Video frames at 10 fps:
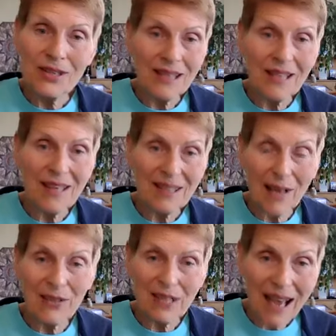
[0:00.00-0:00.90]
as it does
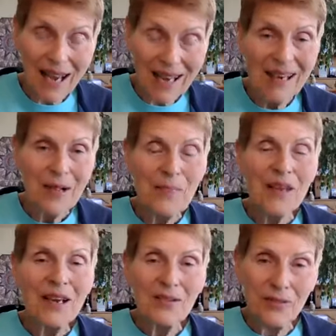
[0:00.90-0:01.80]
outside
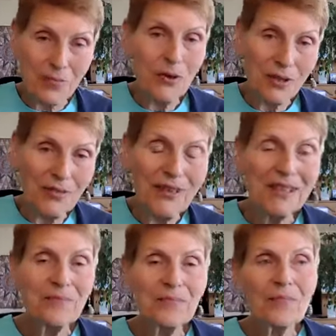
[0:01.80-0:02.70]
for most of
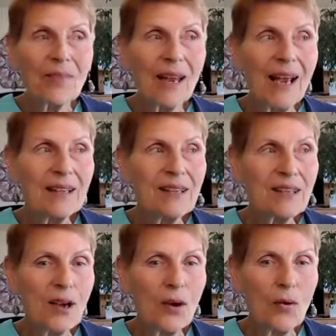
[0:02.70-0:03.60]
us. And
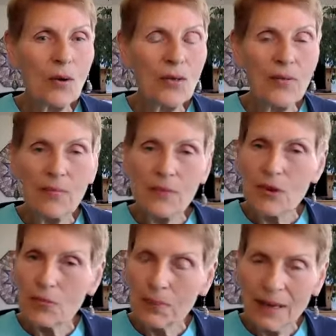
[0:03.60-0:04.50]
so
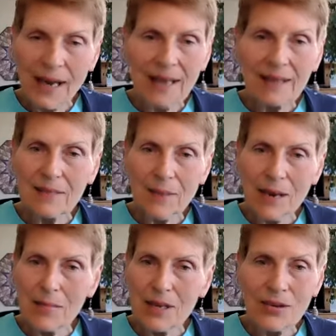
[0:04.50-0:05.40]
your plants
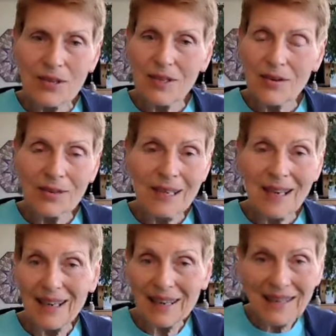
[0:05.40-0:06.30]
might be used to
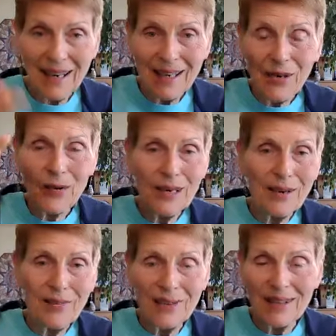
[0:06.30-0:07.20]
only a 10-degree
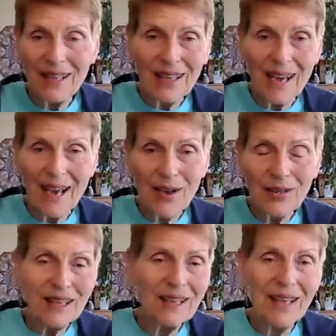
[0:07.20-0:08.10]
difference in the
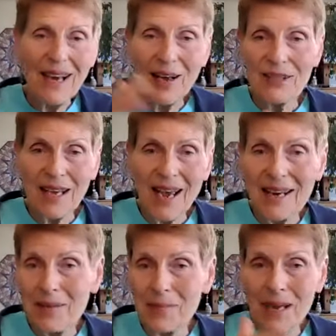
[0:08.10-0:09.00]
house, and then
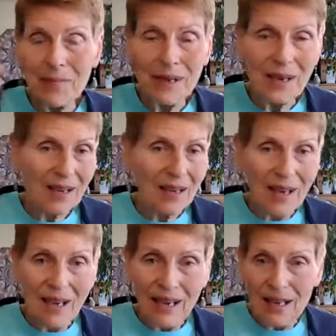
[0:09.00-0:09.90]
outside it may be a
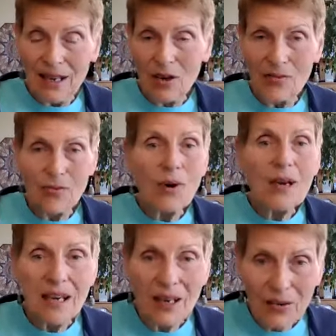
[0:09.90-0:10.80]

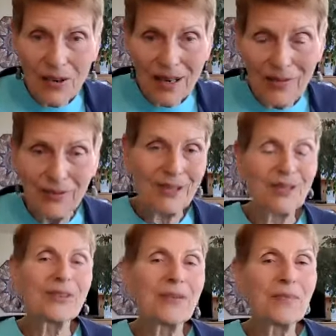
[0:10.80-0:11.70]
40-degree difference
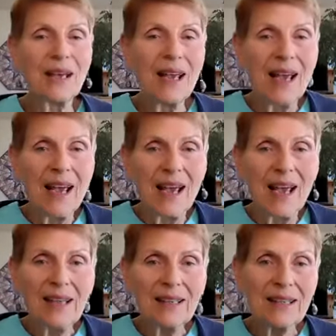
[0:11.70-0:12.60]
or something.
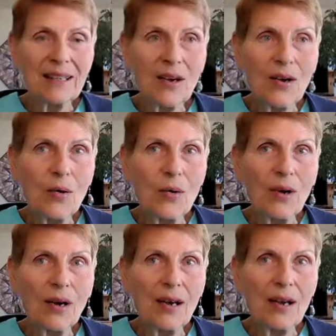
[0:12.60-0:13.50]
And so